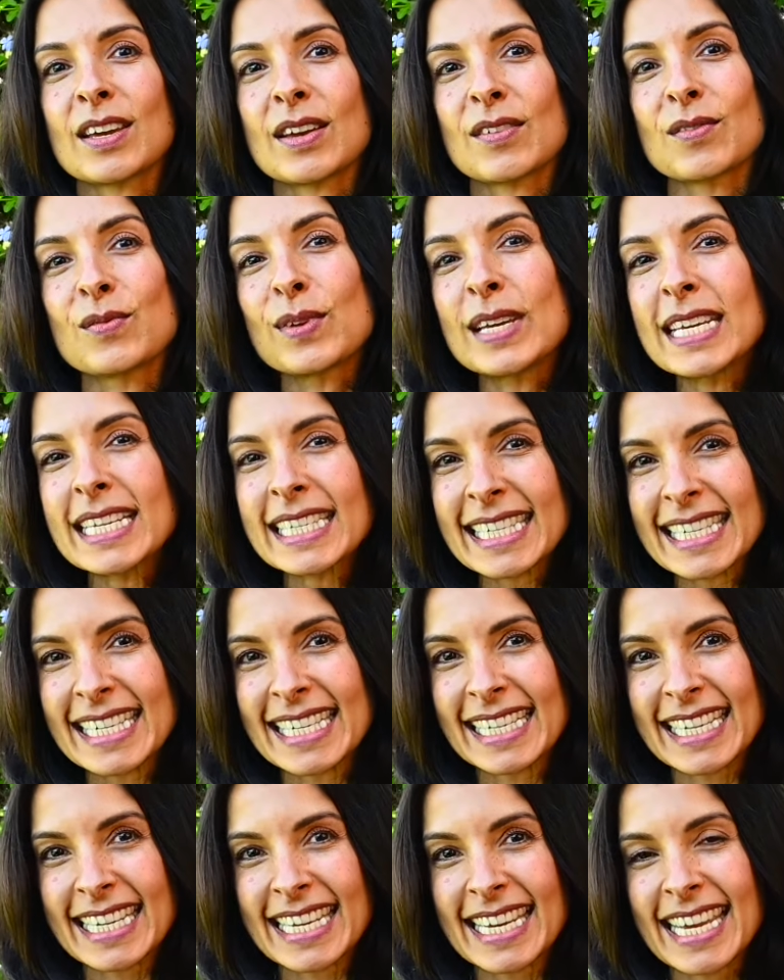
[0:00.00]

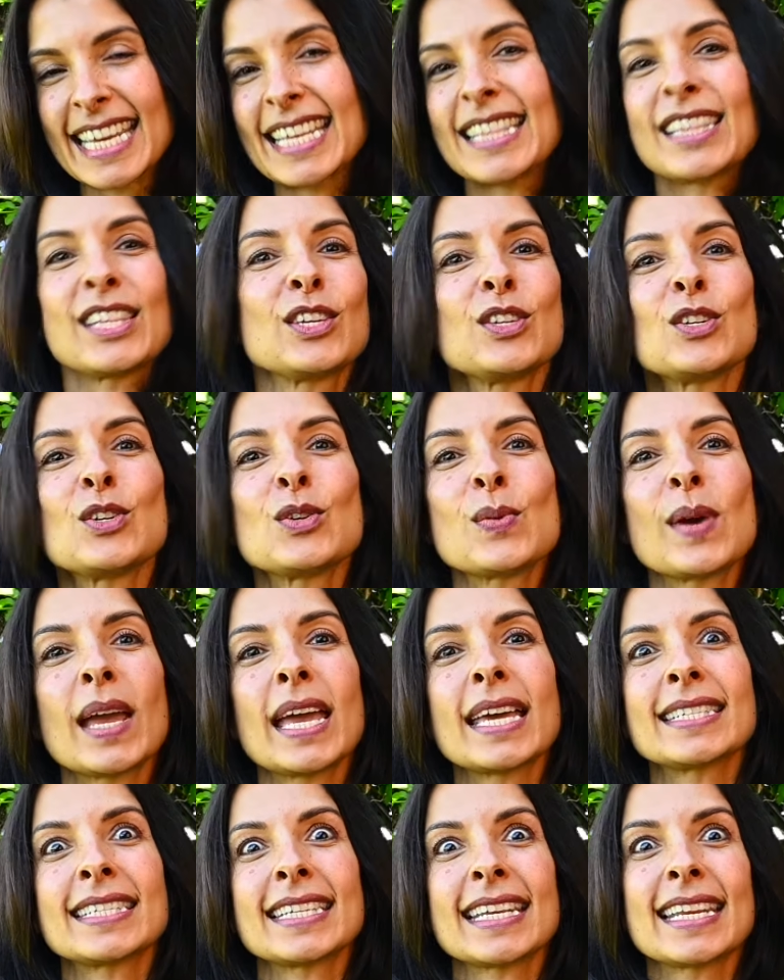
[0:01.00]
Recently in the
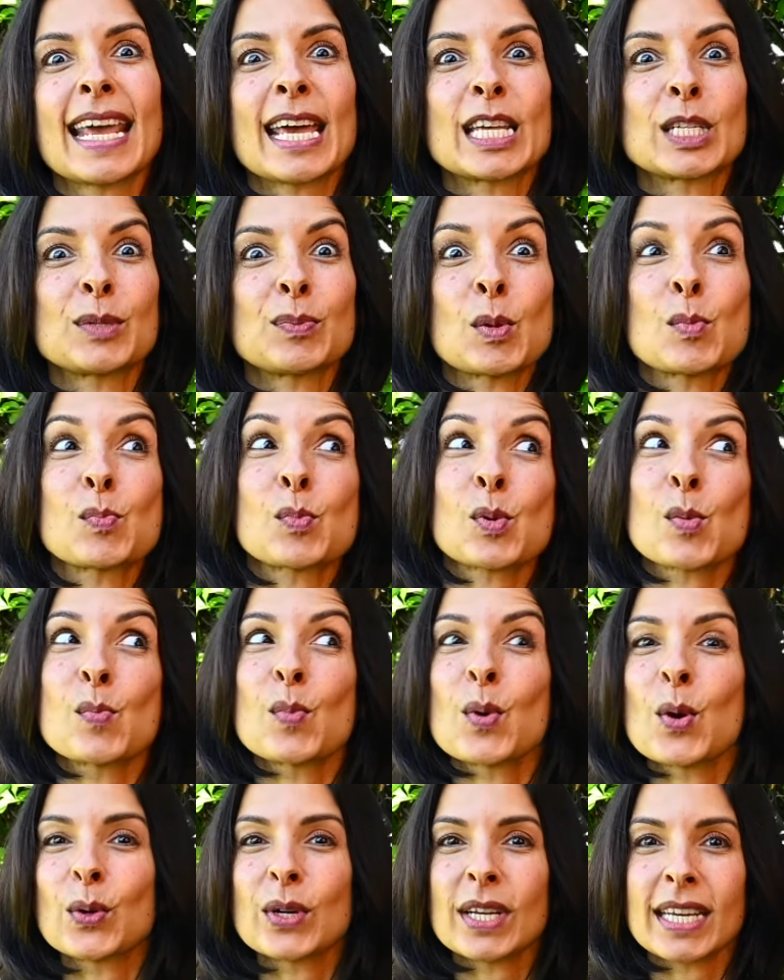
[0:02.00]
US, it has been
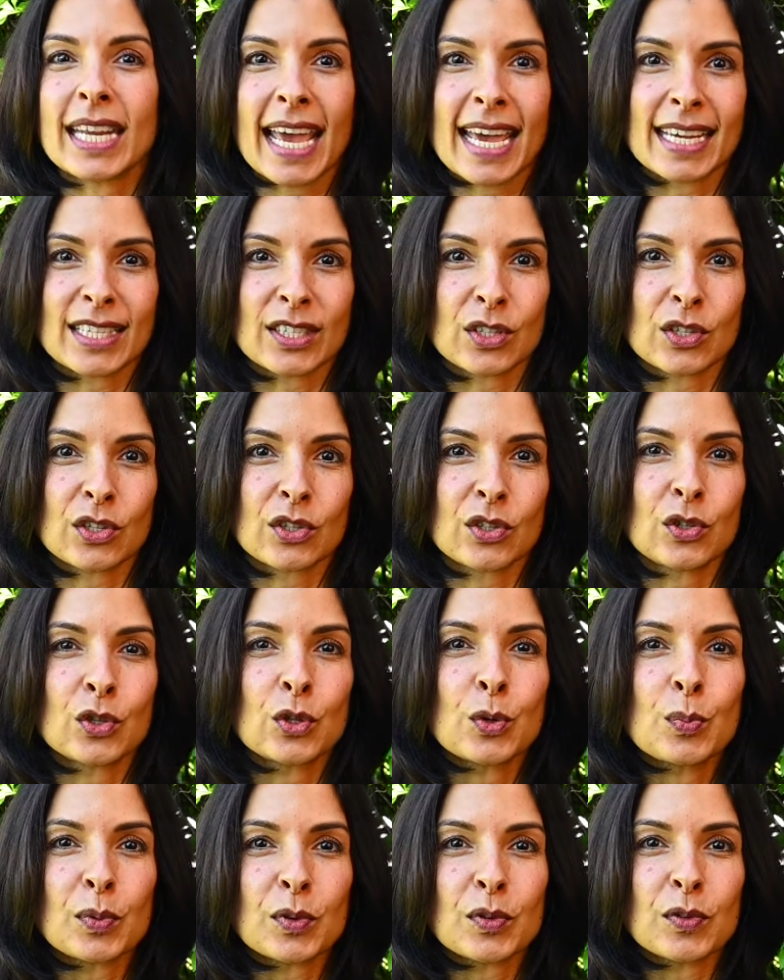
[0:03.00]
promoted as a
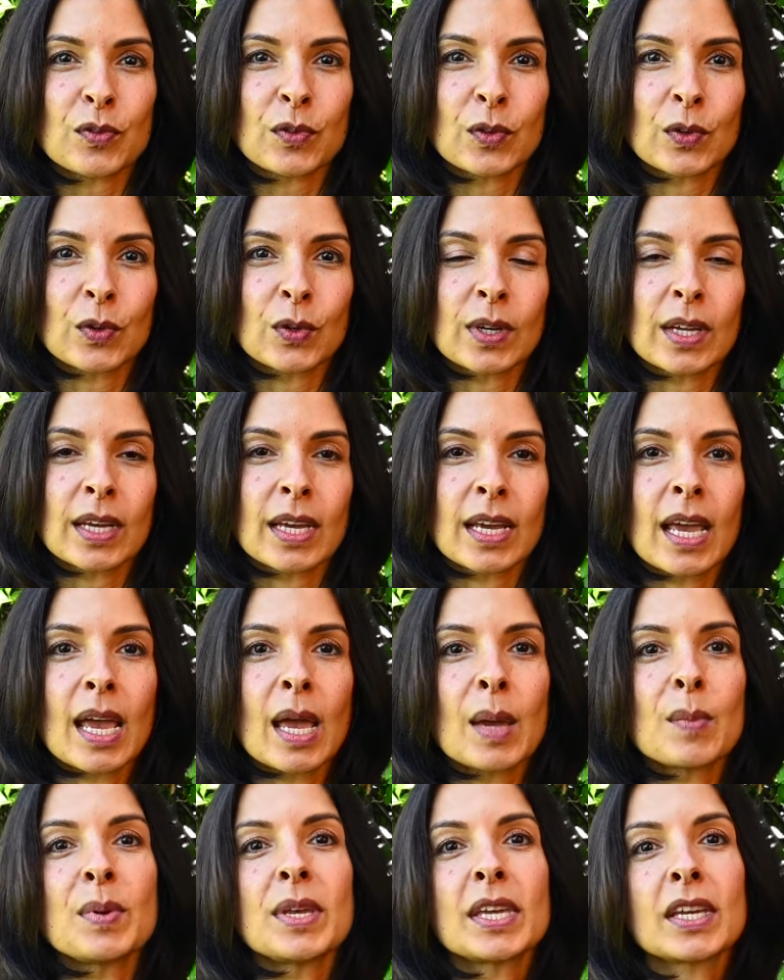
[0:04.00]
superfood
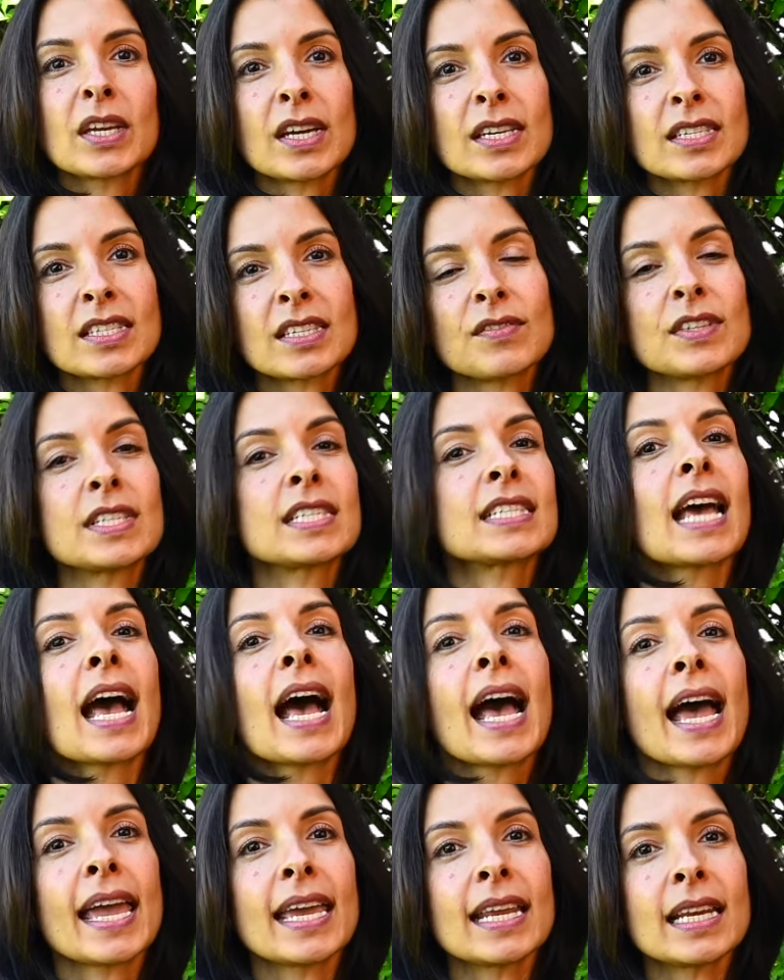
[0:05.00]
because of its
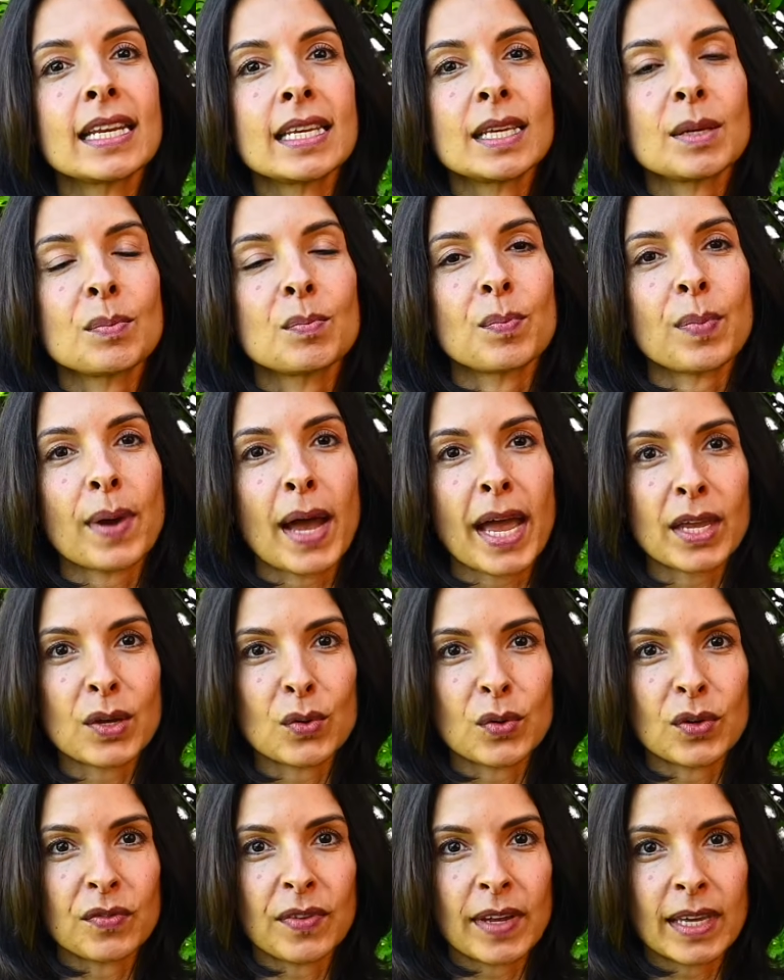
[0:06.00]
highly
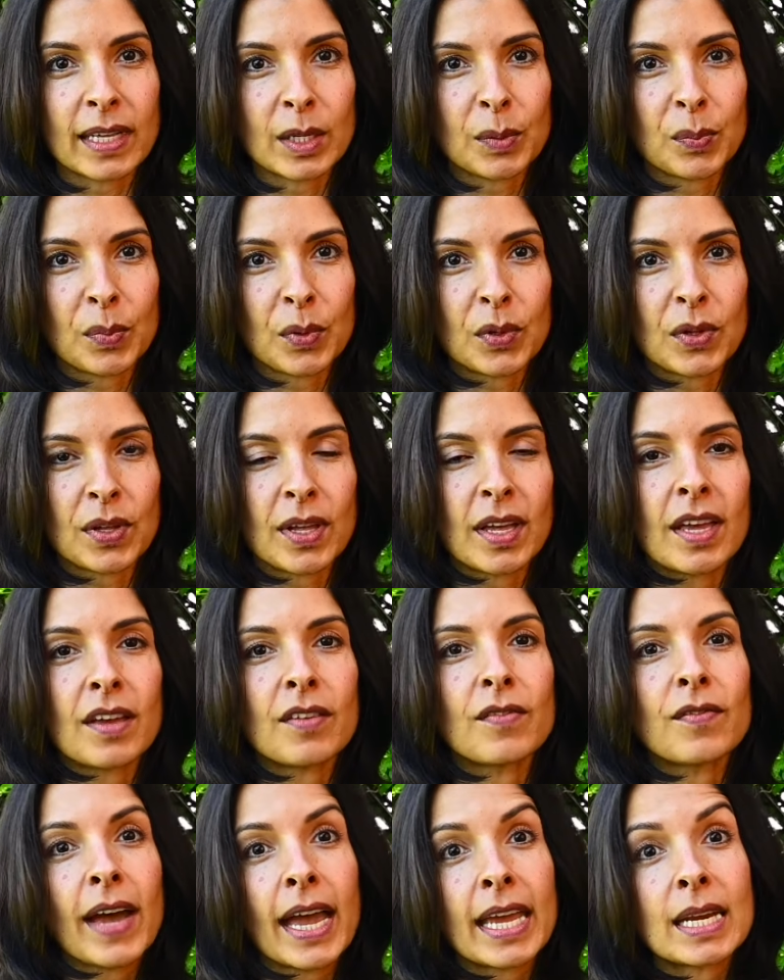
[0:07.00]
bioavailable
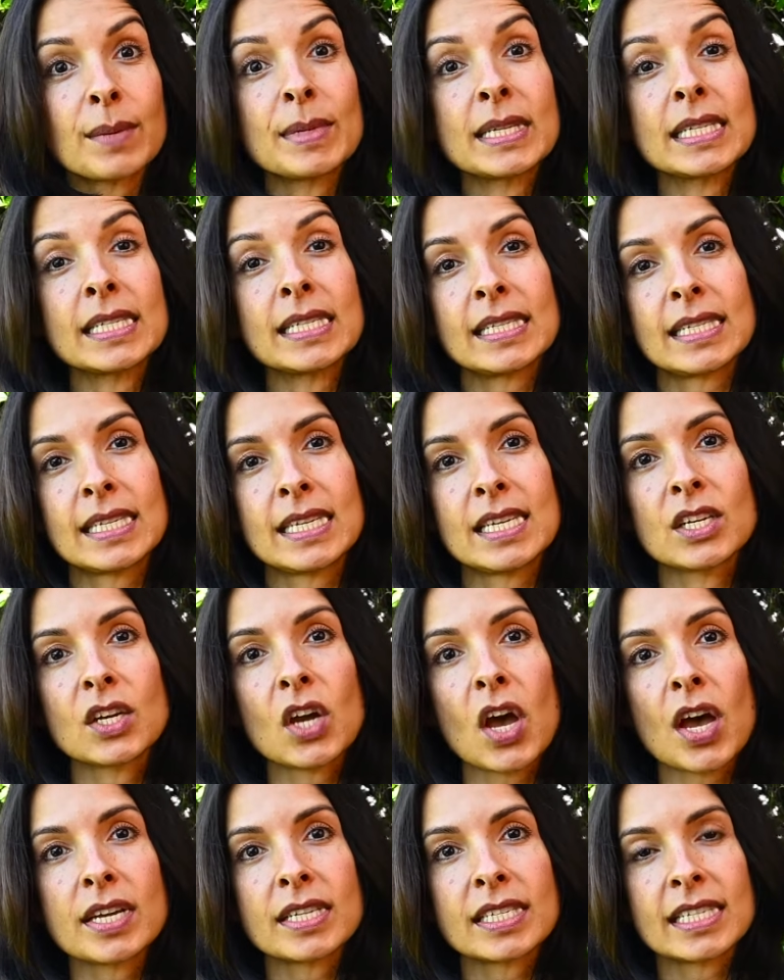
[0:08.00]
vitamin C
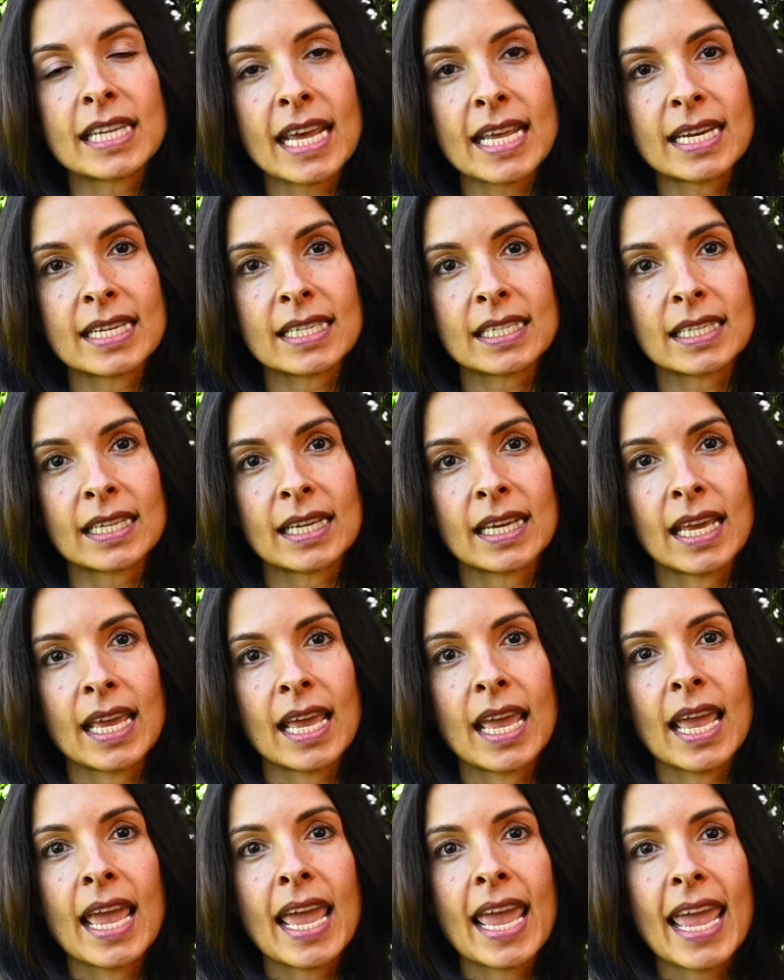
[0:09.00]
content
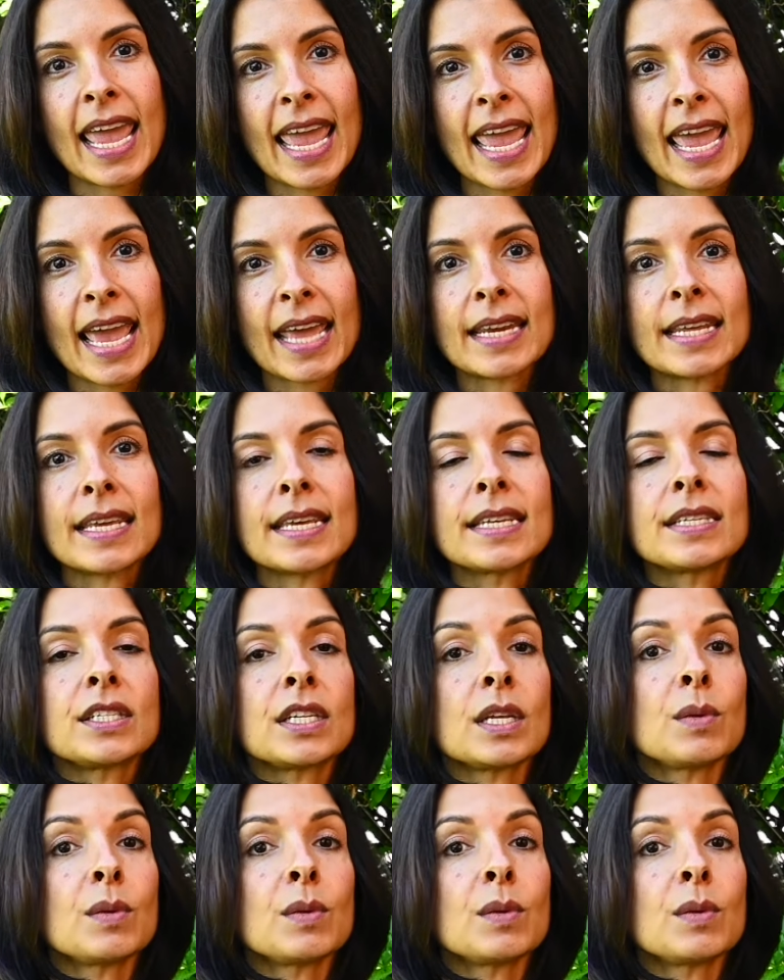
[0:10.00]
and its